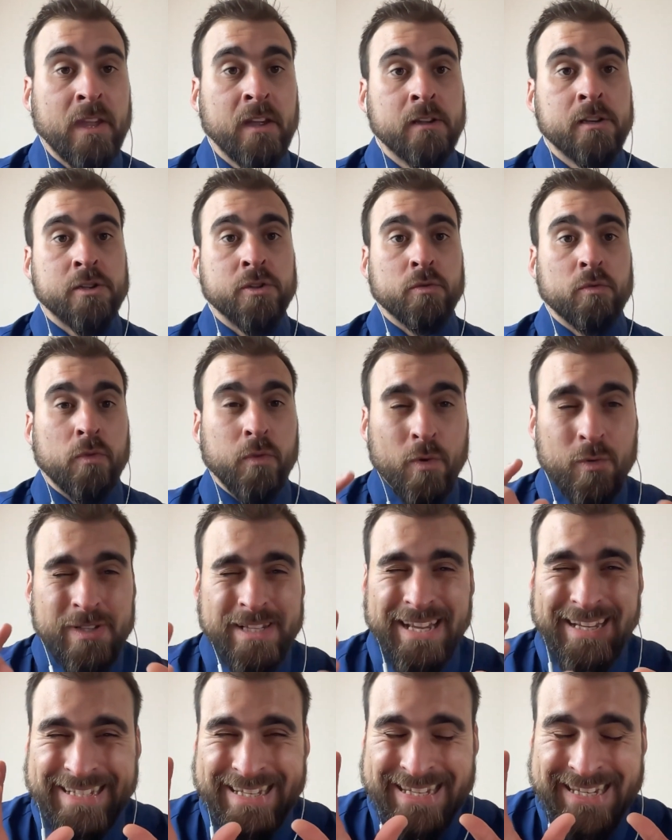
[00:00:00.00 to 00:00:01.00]
So those
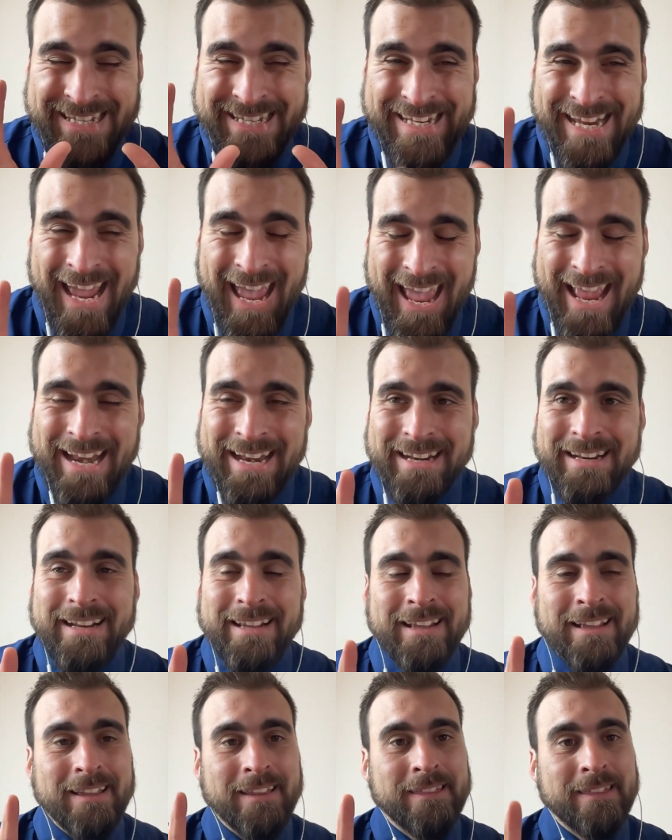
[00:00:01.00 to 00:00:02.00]
are 10
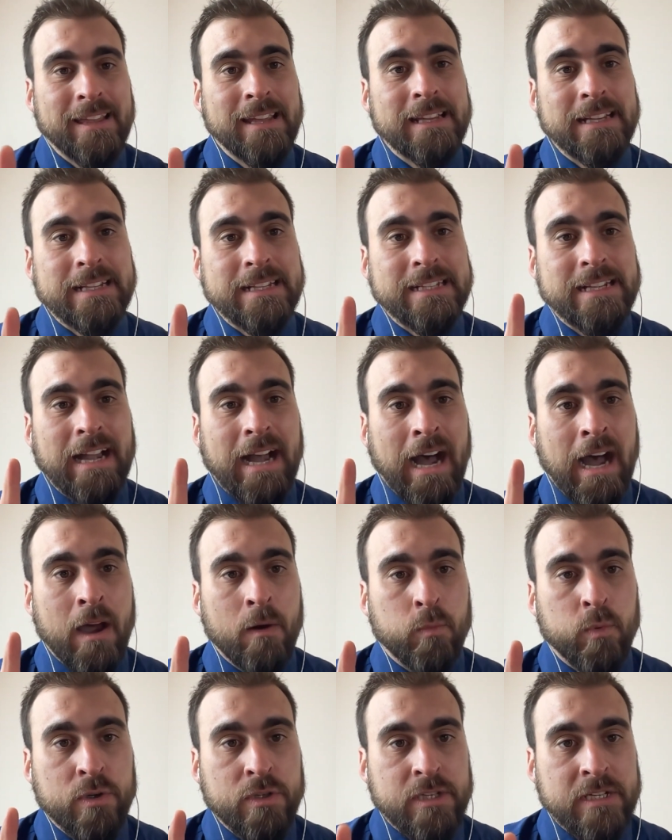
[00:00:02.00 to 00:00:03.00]
things I
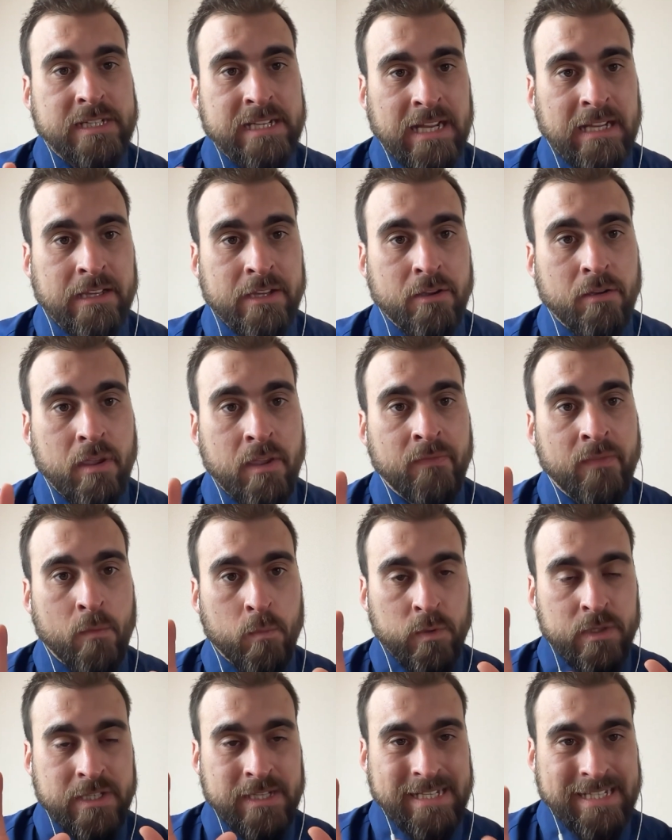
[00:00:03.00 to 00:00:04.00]
want to tell you if you
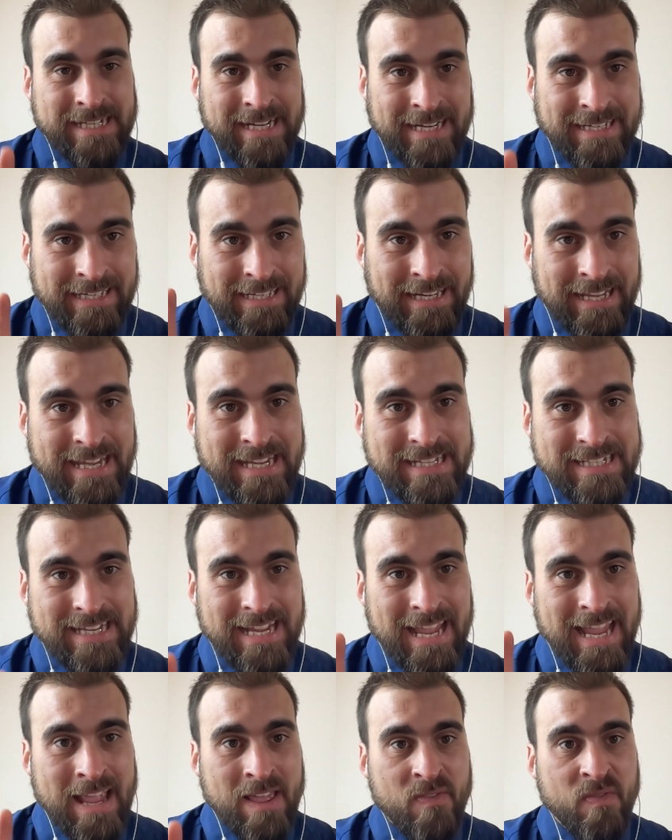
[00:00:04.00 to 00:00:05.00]
want to sign a lease
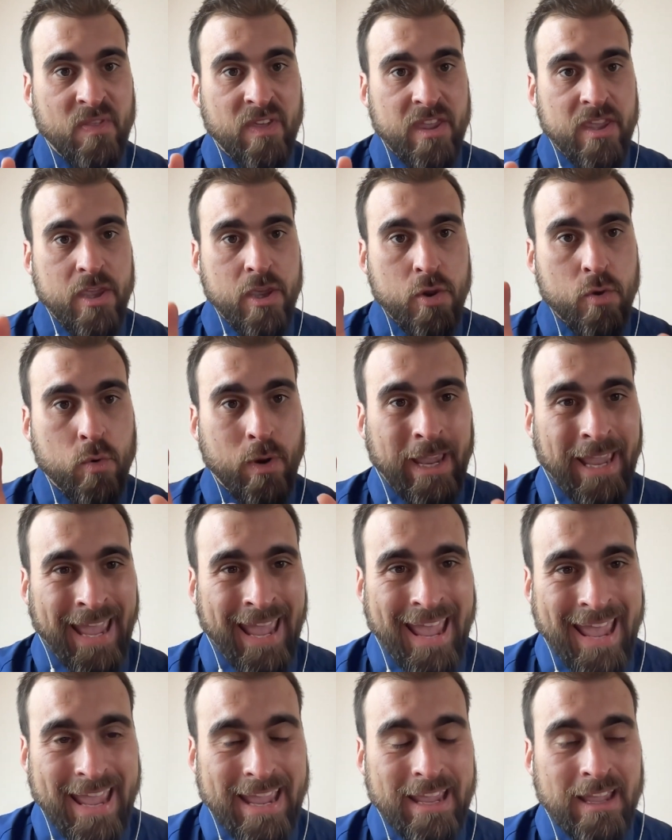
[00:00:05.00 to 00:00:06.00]
in the
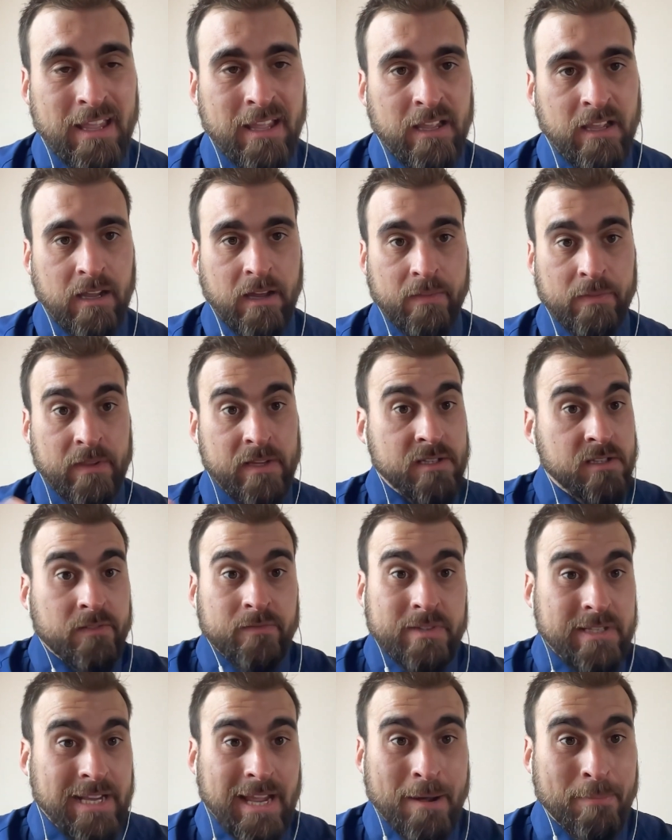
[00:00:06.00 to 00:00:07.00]
UK. And this
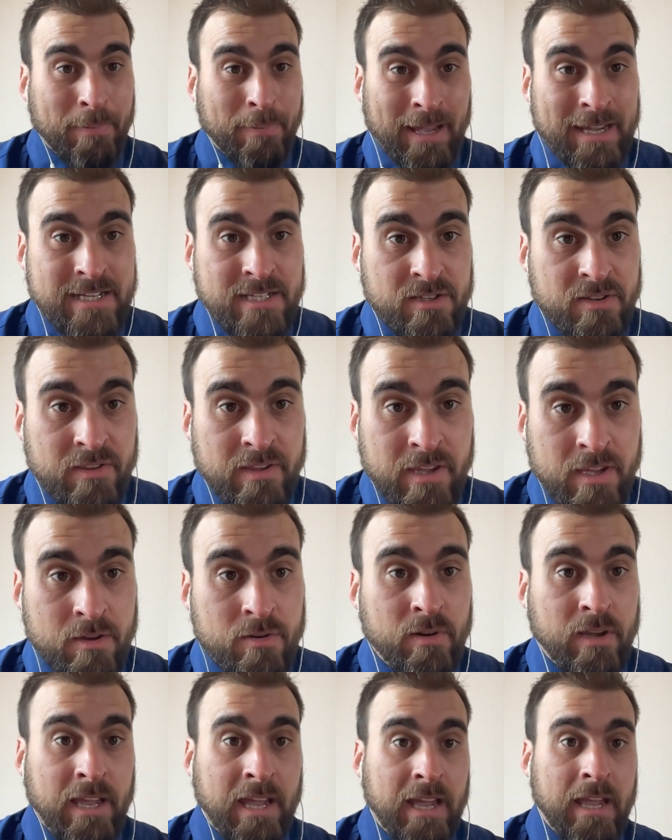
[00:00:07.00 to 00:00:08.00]
obviously applies to the
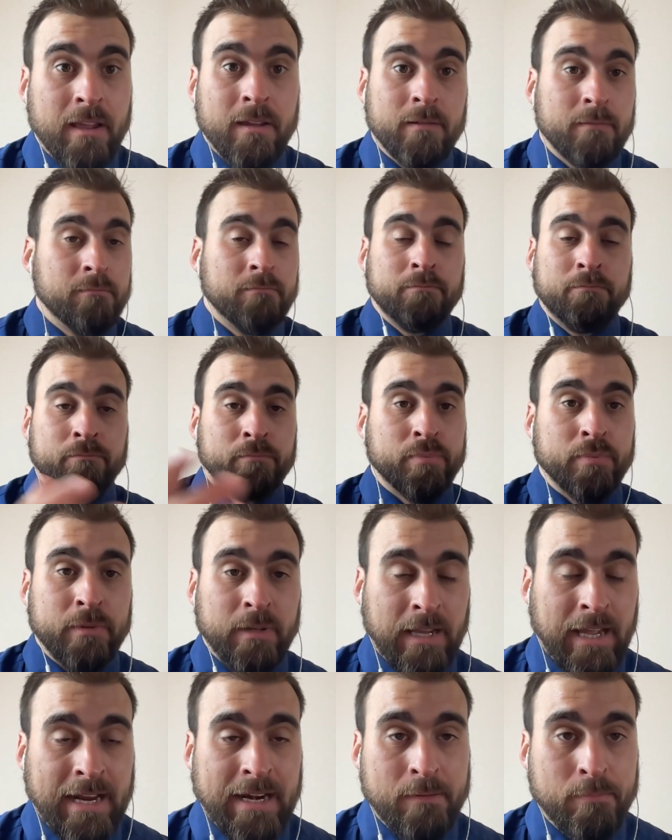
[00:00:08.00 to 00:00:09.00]
UK,
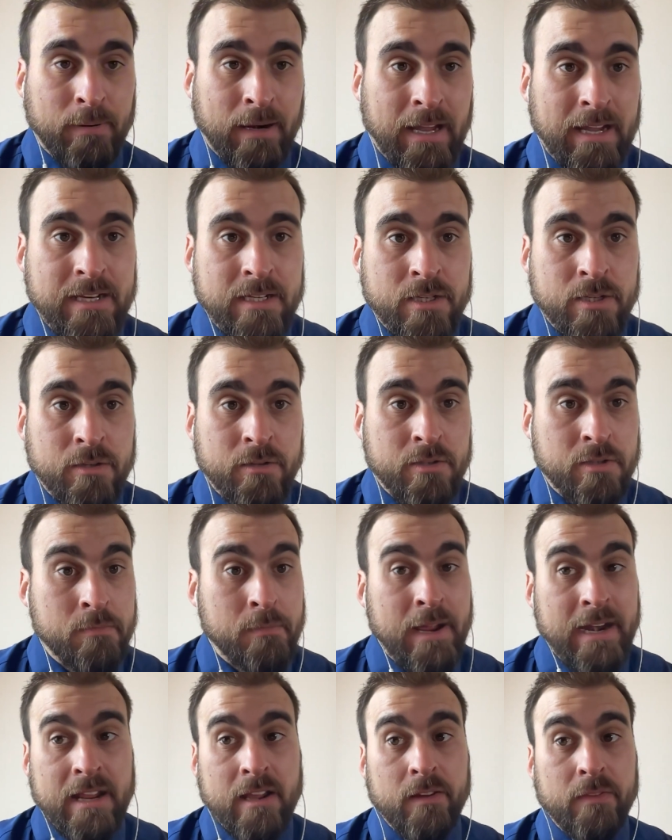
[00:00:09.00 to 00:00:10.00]
but can apply to
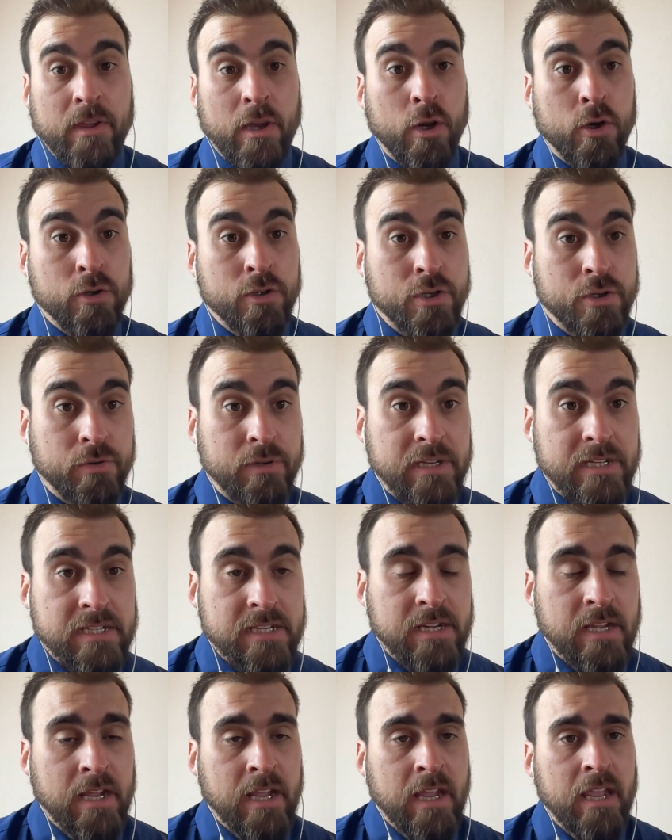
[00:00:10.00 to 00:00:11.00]
many other countries
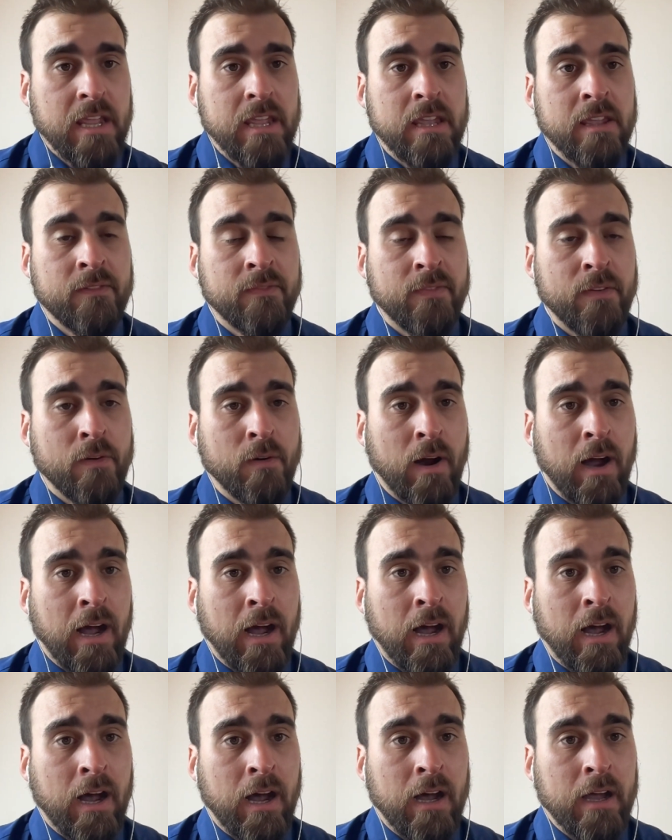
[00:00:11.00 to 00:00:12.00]
if you
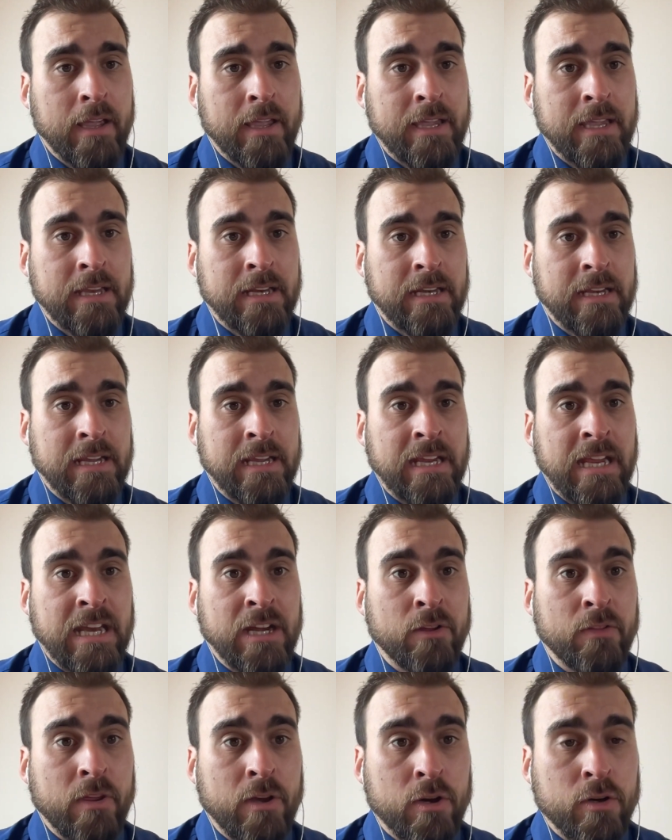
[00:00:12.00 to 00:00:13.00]
are in
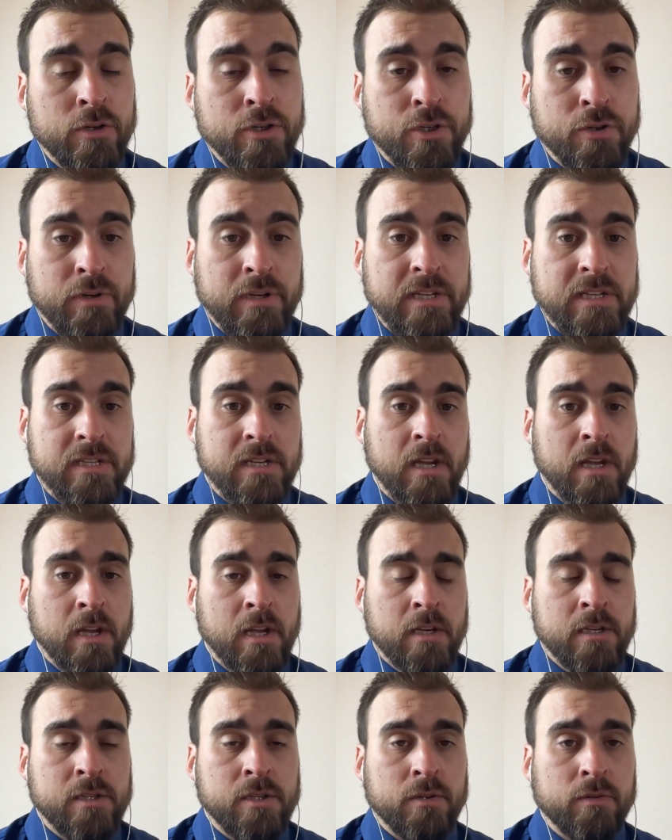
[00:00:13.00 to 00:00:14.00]
other countries.
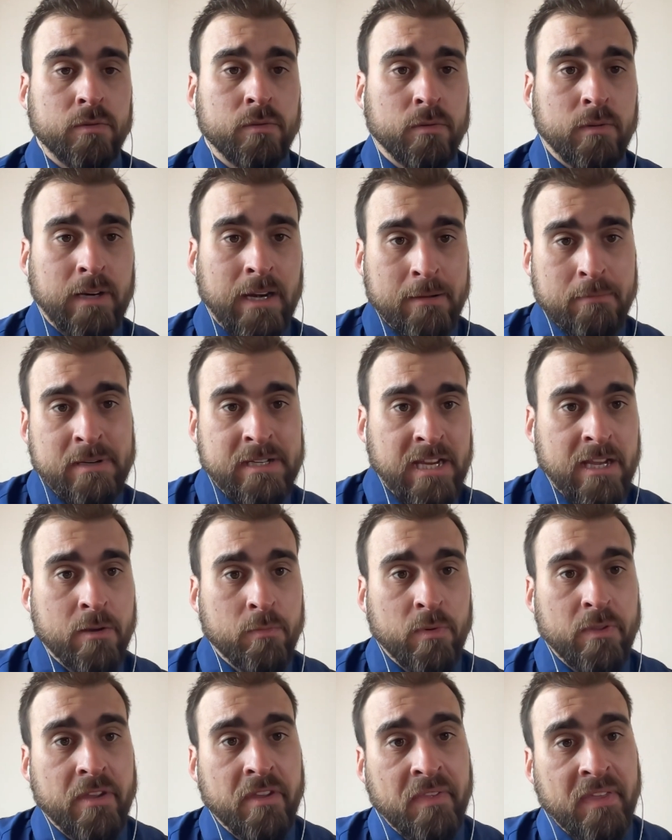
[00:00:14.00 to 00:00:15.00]
So let me tell you
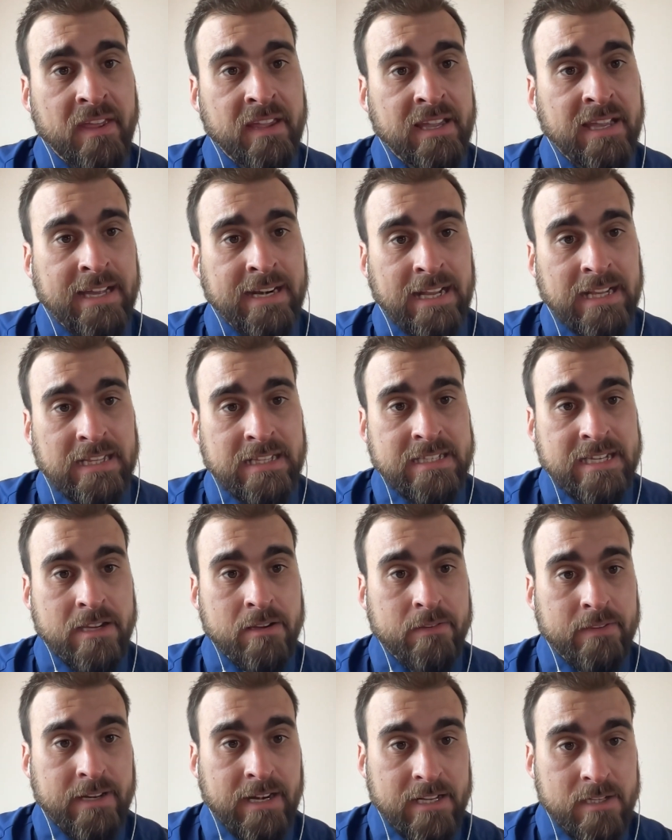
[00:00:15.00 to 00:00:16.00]
what you think, and I'll see
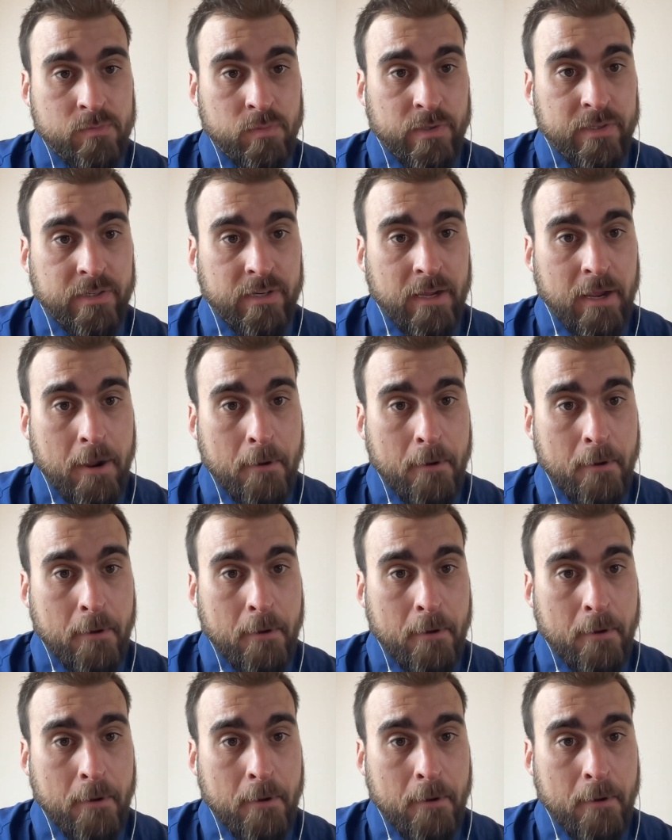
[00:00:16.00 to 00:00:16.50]
you in the next one.